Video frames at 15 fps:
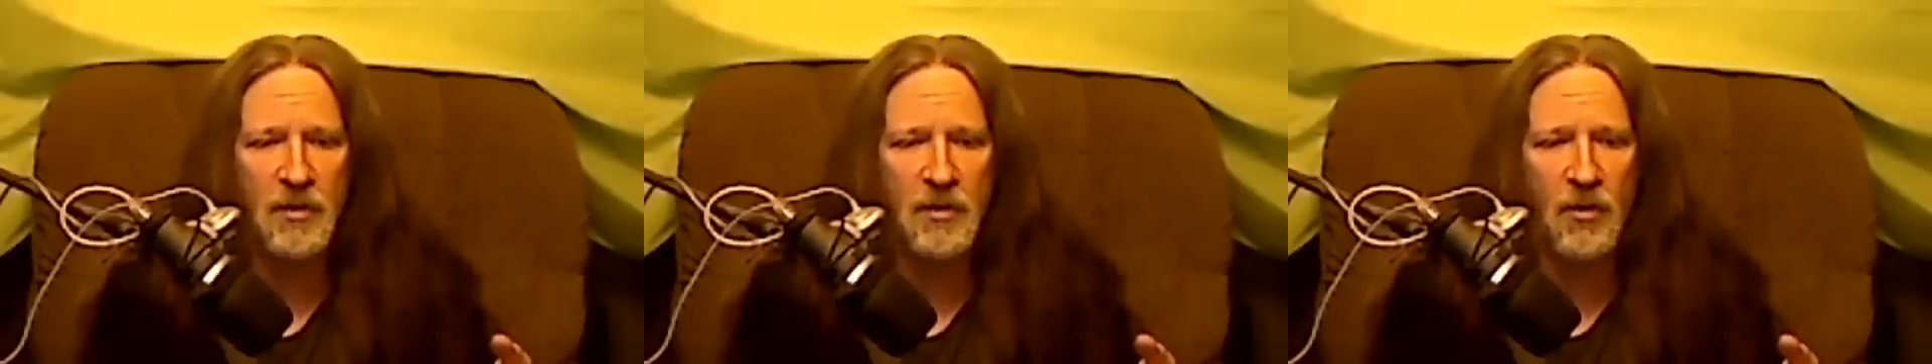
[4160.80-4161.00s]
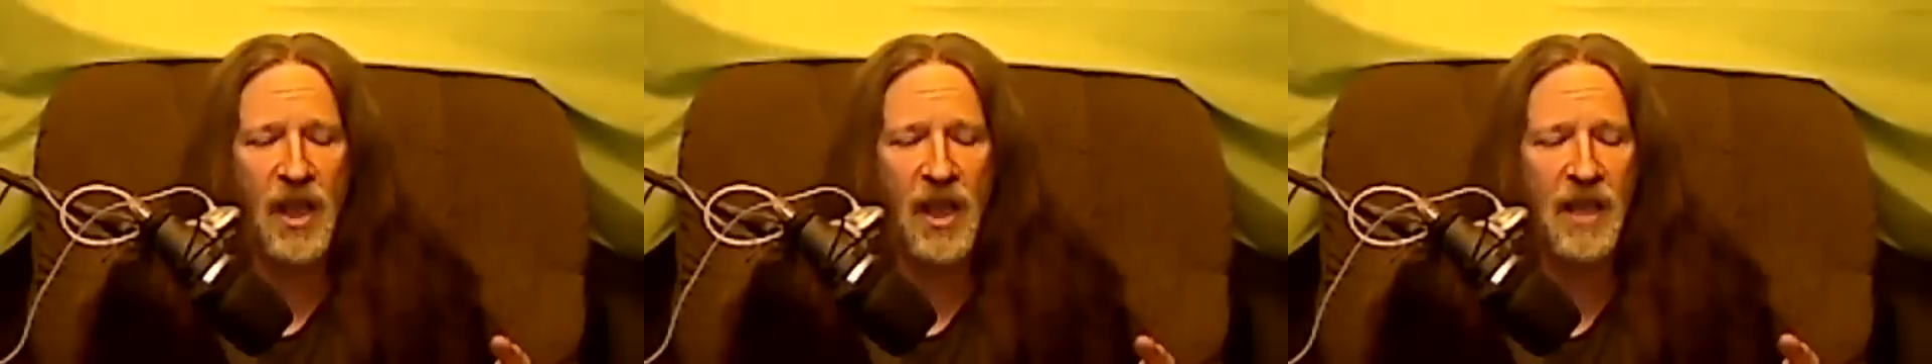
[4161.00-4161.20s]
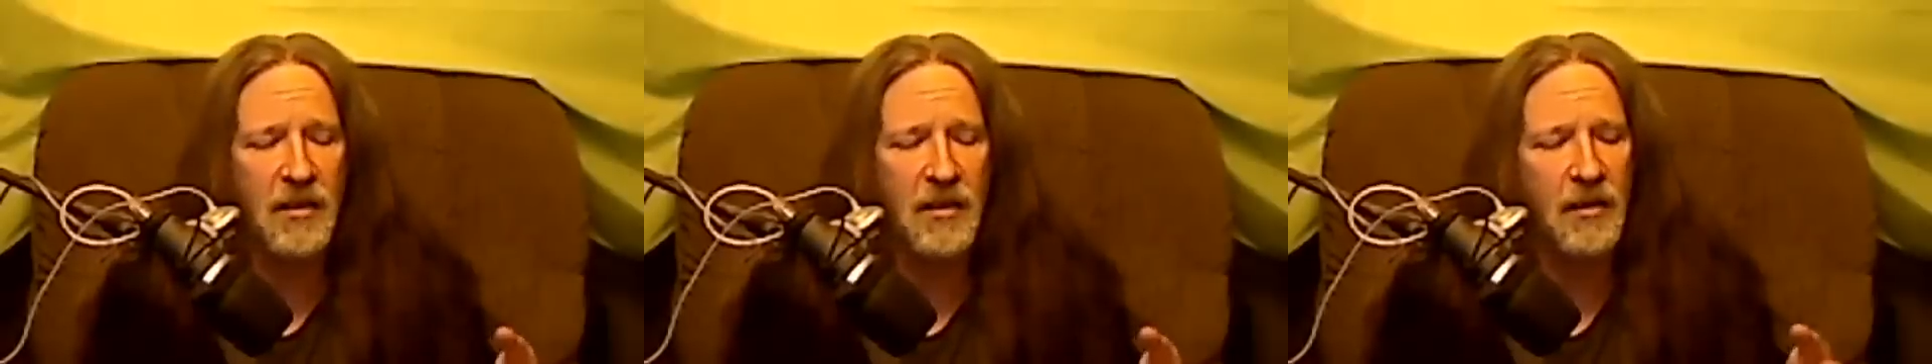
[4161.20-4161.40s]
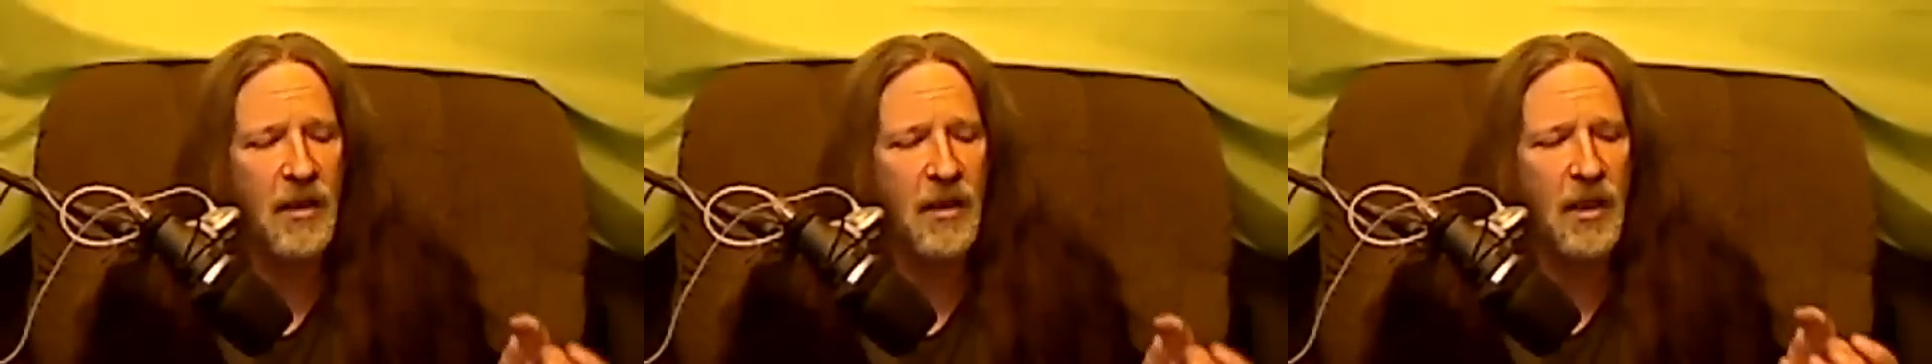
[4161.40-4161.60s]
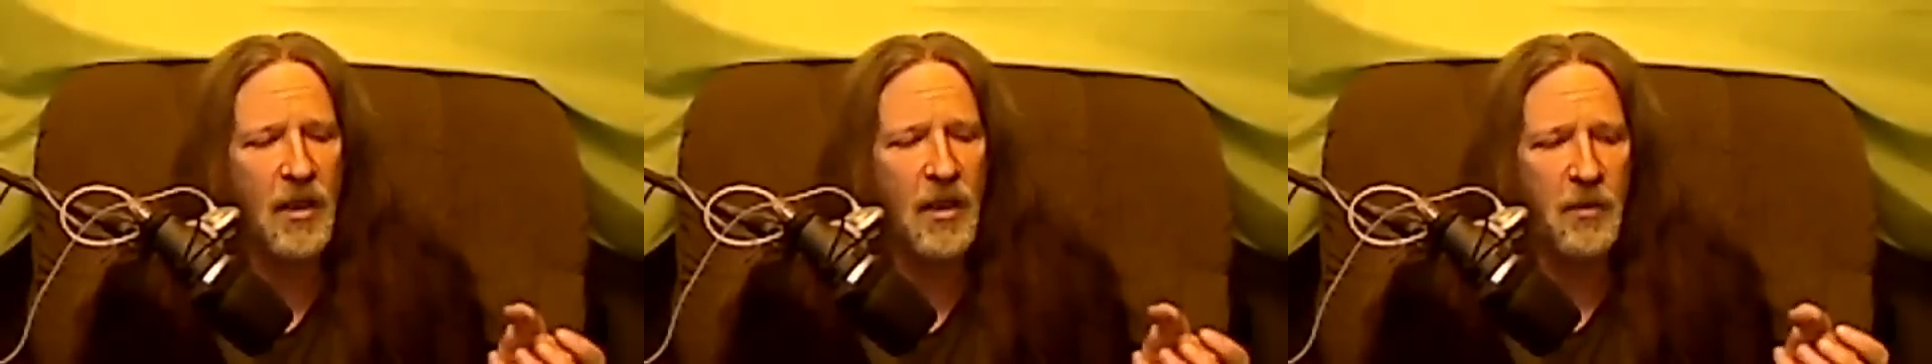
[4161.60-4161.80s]
granted,
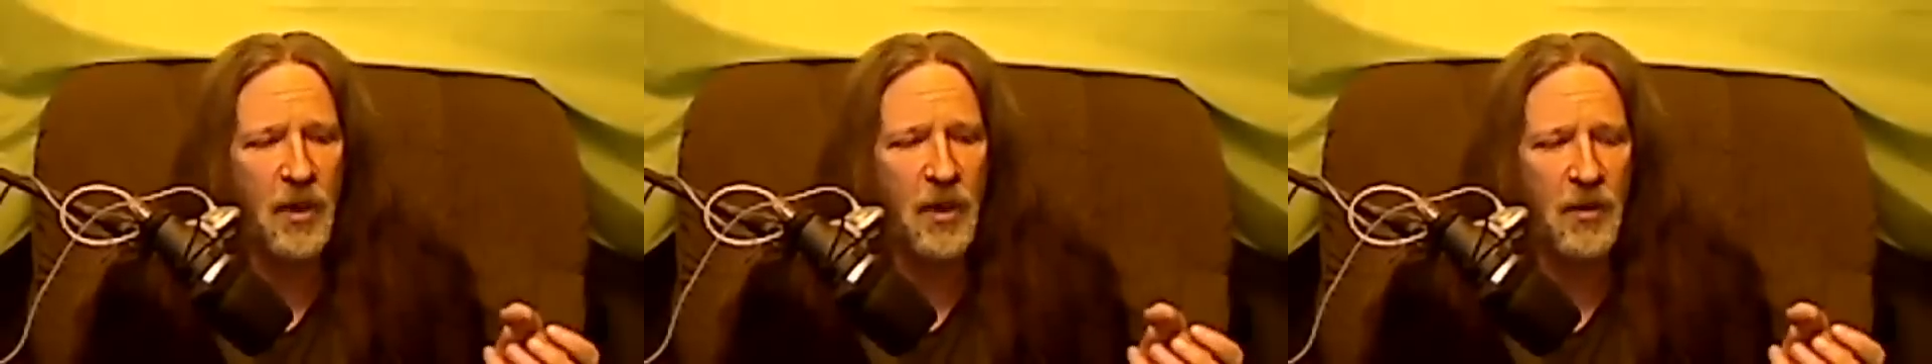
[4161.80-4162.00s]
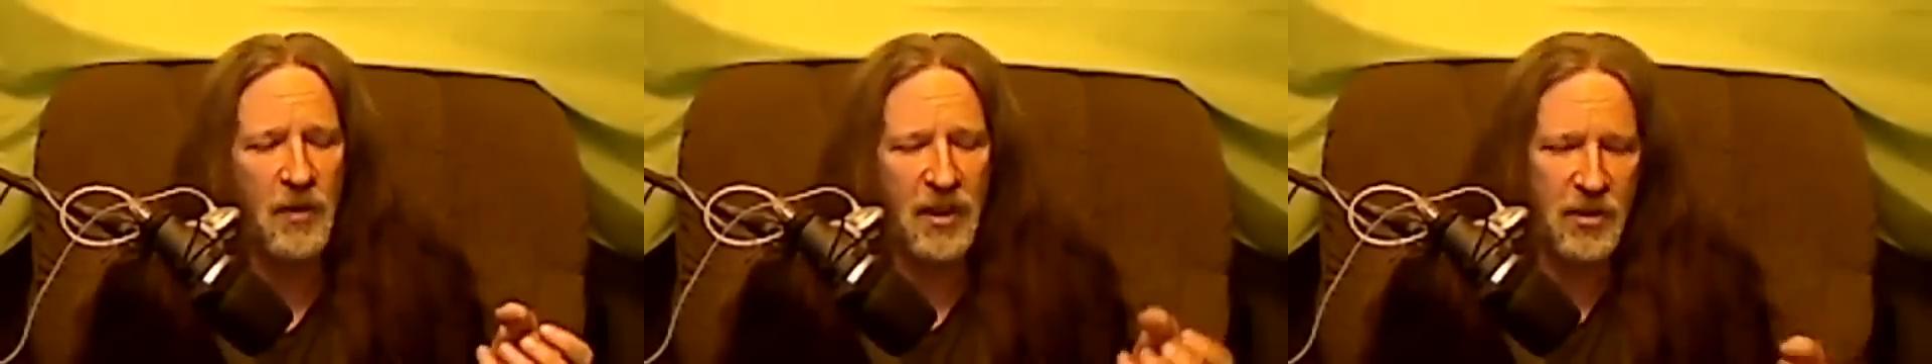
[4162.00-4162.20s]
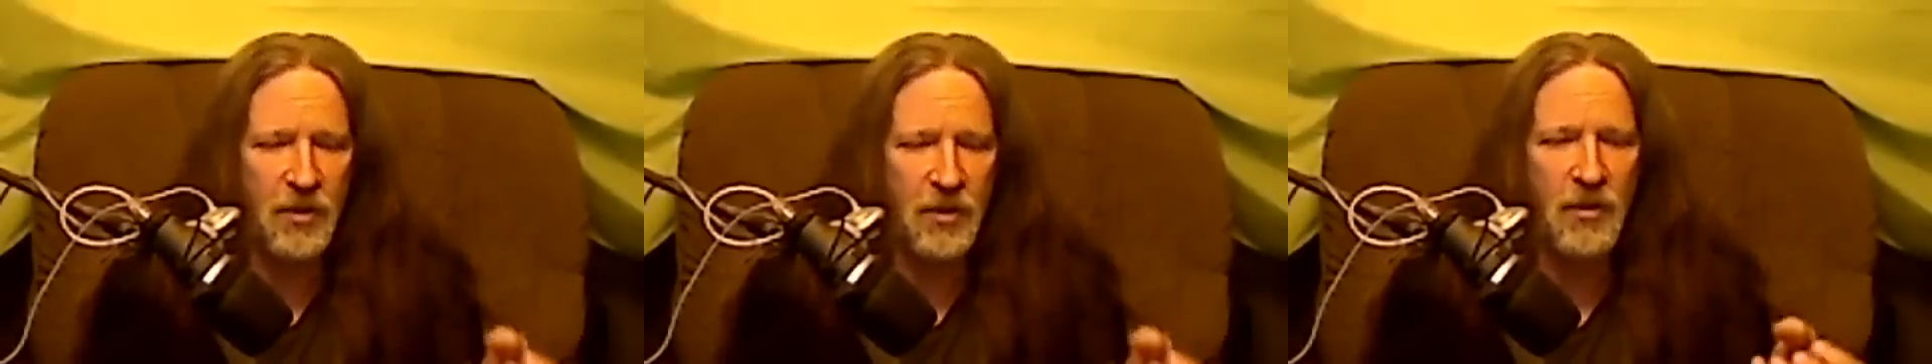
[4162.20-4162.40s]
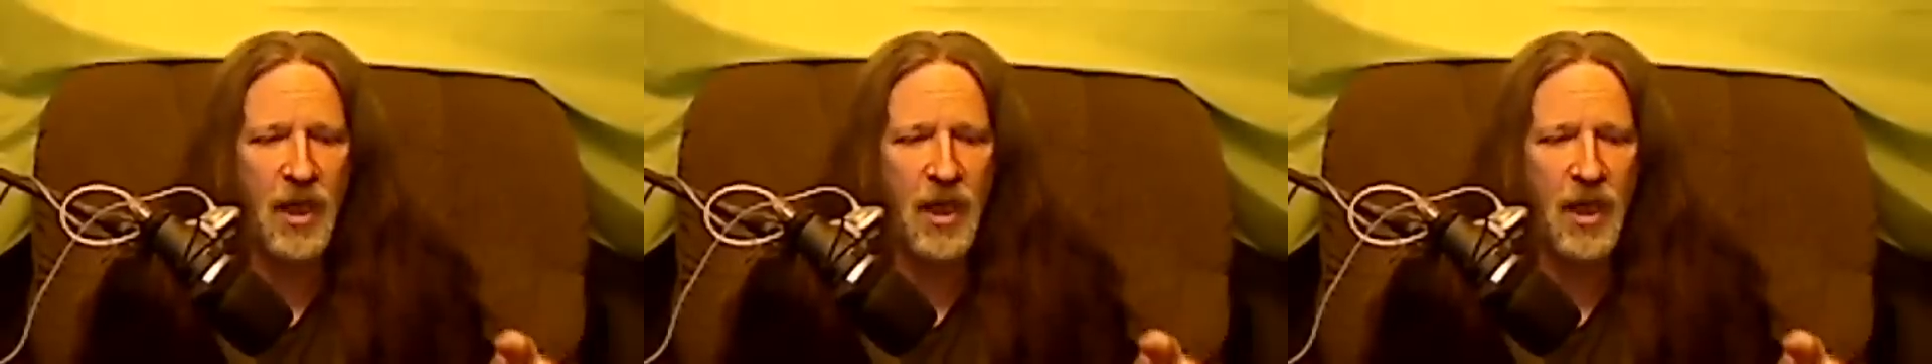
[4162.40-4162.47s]
but we do